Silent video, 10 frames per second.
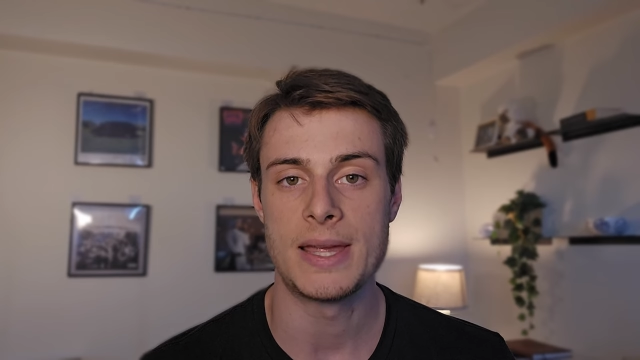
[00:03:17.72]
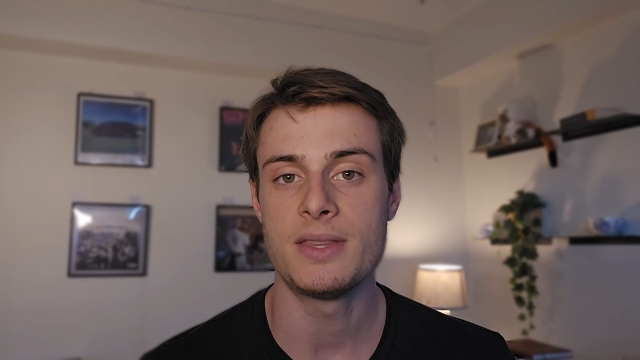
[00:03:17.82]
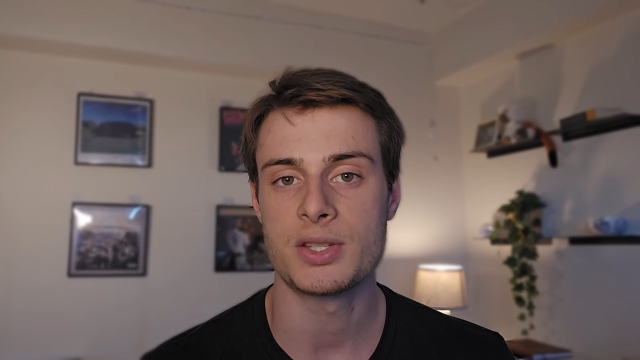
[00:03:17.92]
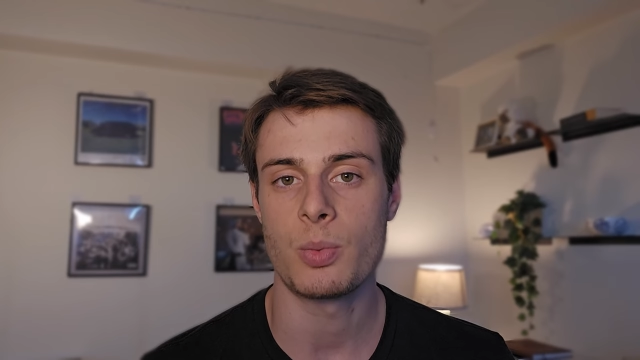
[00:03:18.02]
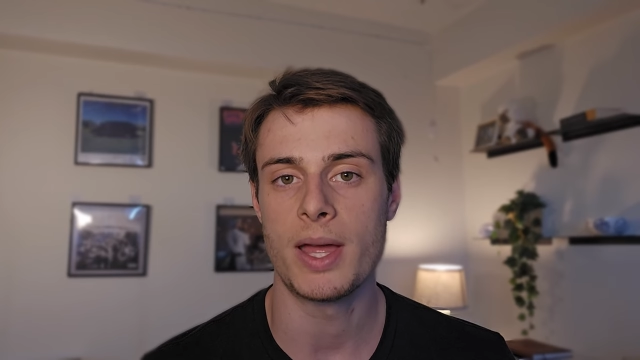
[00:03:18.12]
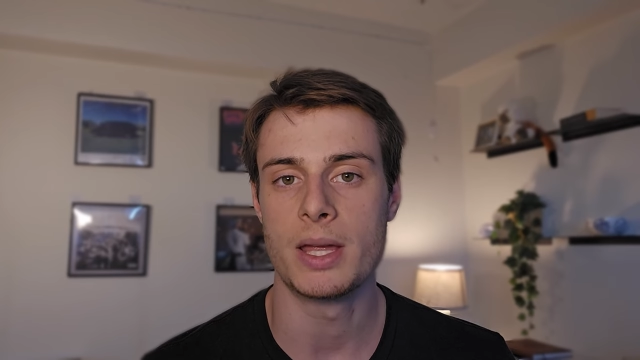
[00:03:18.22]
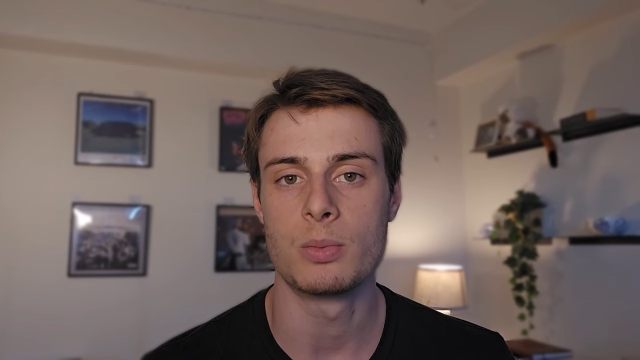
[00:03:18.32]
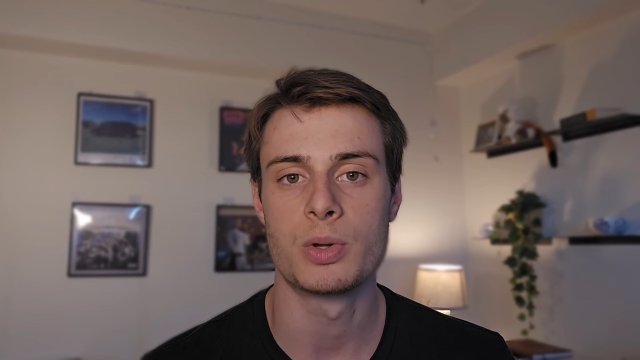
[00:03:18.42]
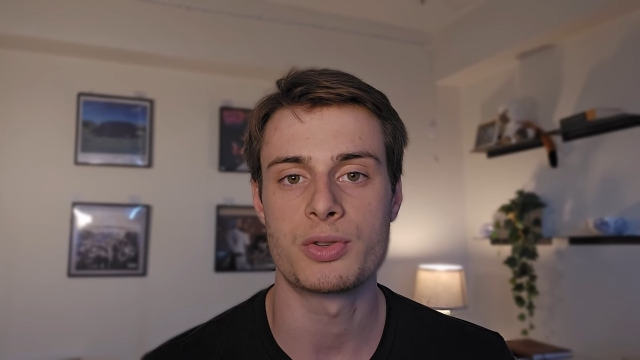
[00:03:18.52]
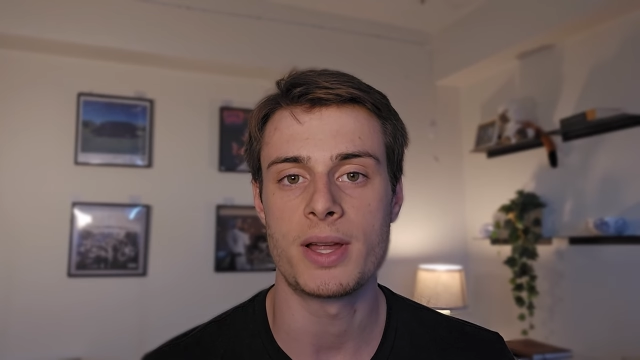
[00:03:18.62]
In this
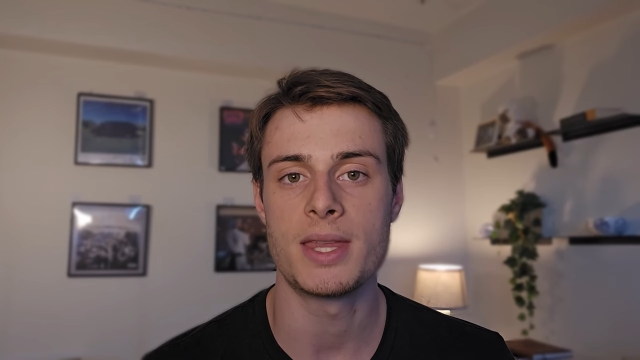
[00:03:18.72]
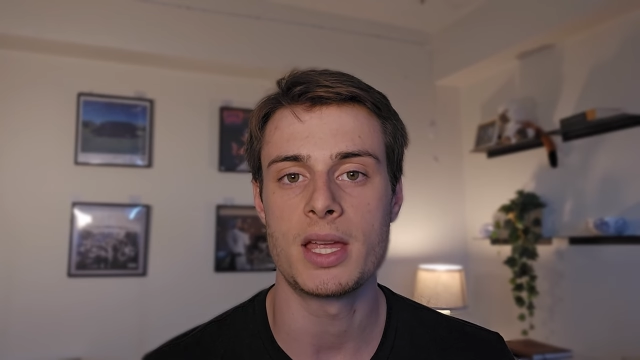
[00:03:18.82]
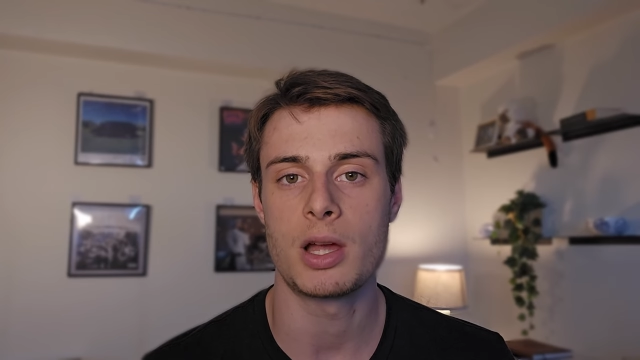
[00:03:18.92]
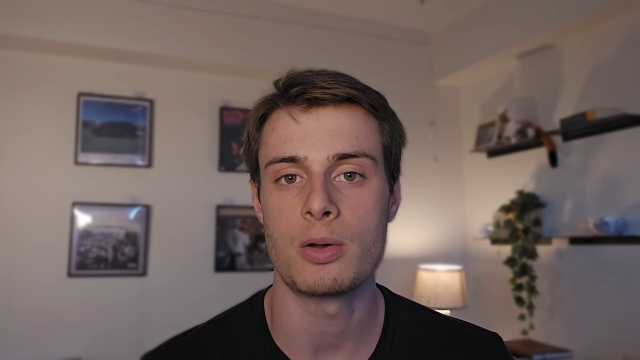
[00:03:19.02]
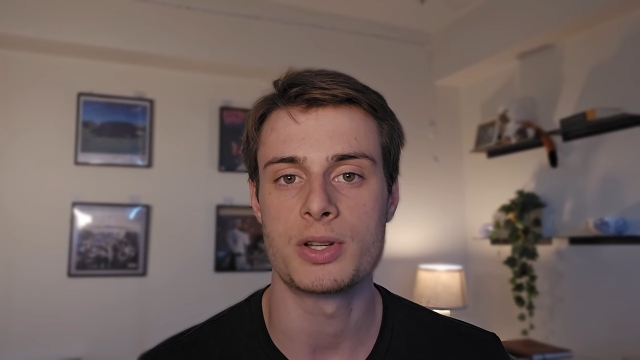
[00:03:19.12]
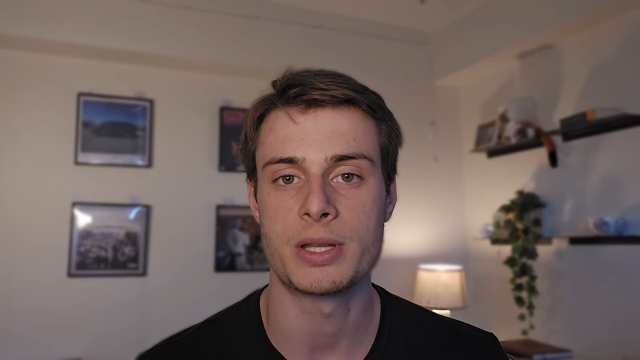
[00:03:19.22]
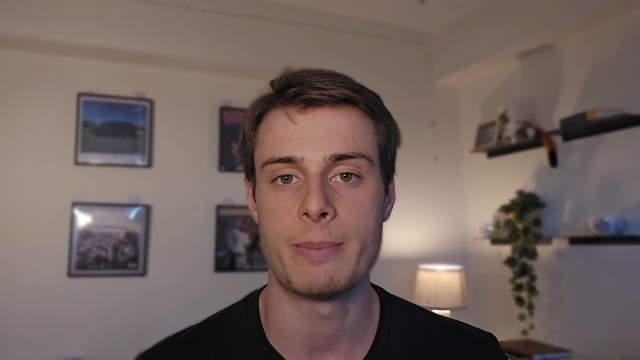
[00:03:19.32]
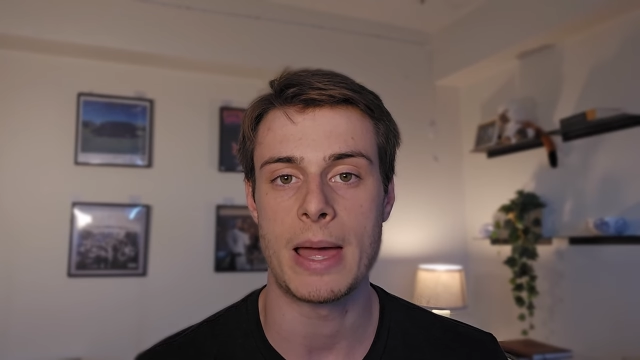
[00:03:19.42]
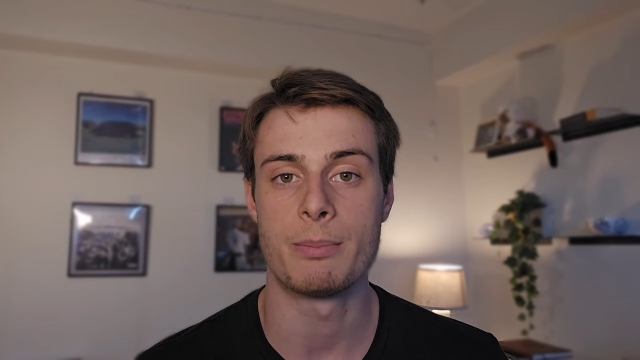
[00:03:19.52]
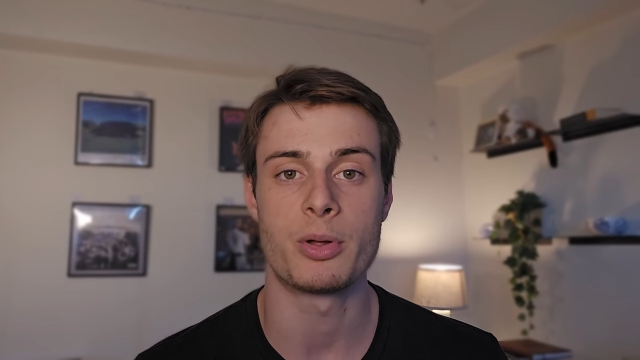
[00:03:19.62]
way, we'll train the encoders to
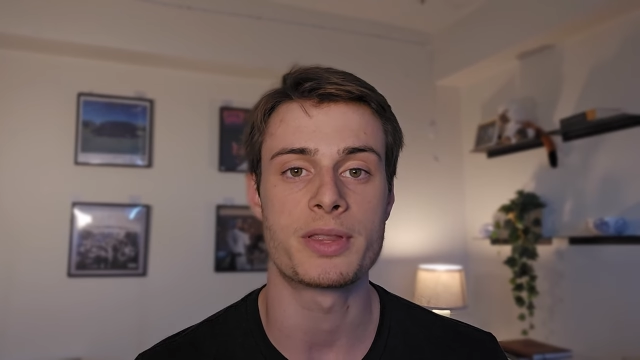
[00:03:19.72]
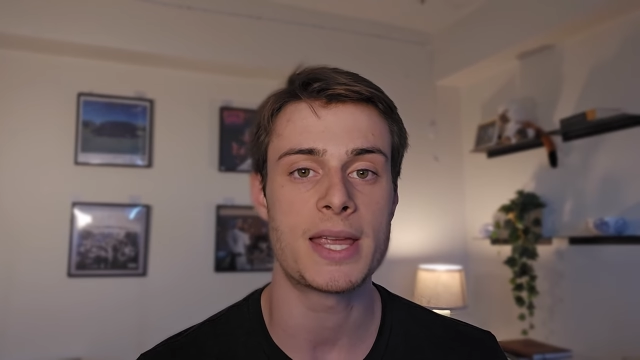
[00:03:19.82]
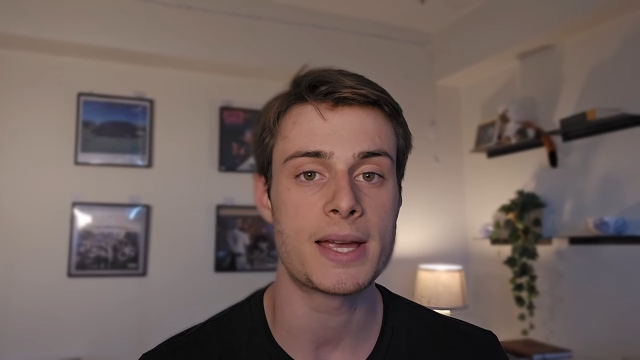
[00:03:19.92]
map both